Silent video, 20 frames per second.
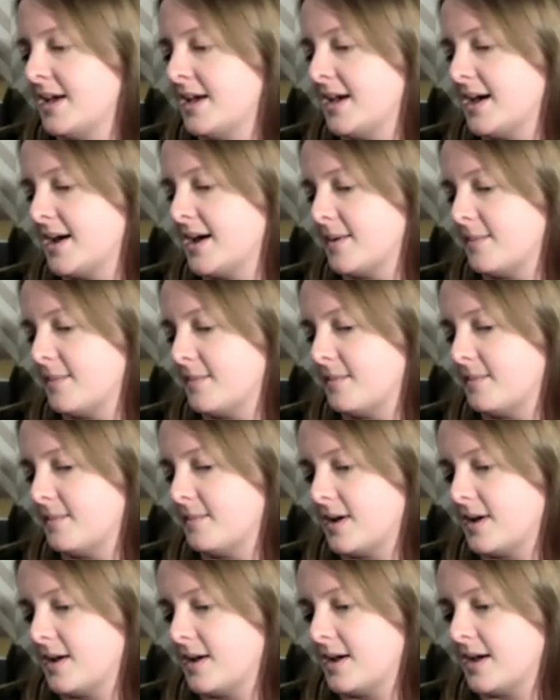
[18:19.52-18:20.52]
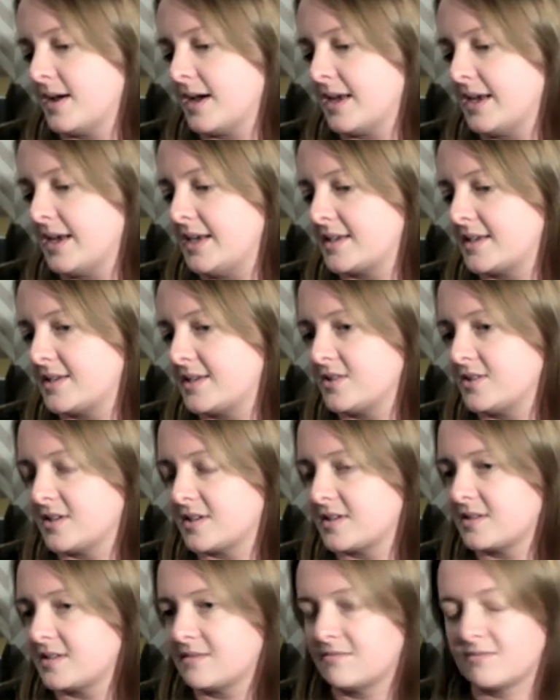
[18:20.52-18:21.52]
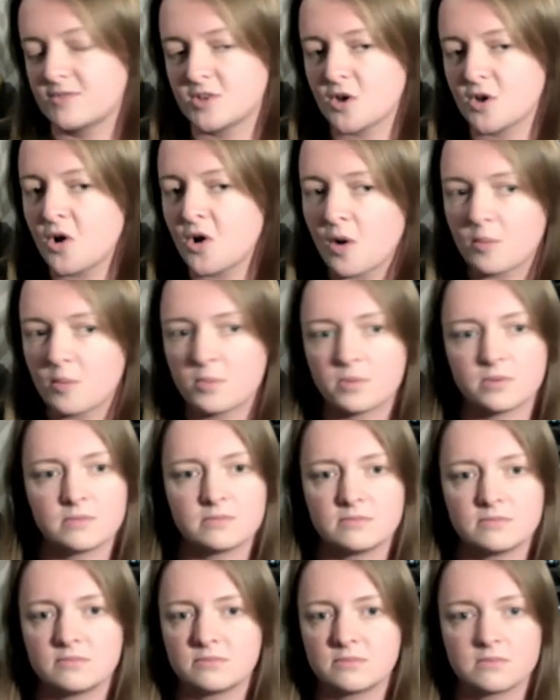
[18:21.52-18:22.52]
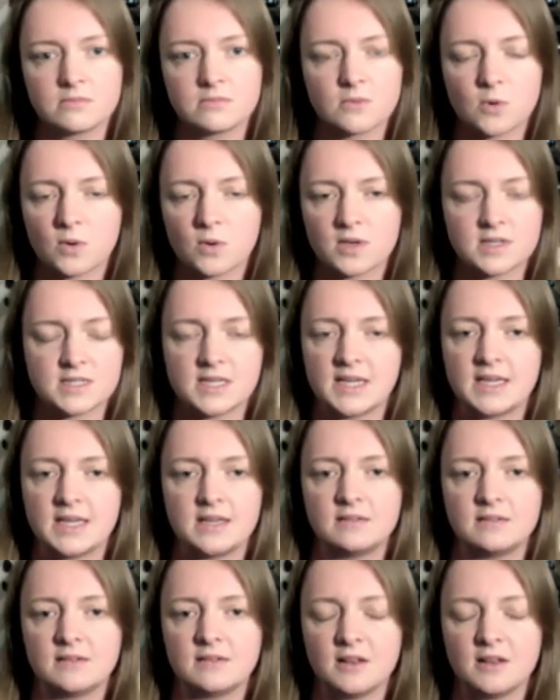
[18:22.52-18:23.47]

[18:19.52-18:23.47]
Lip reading: And it's just top quality.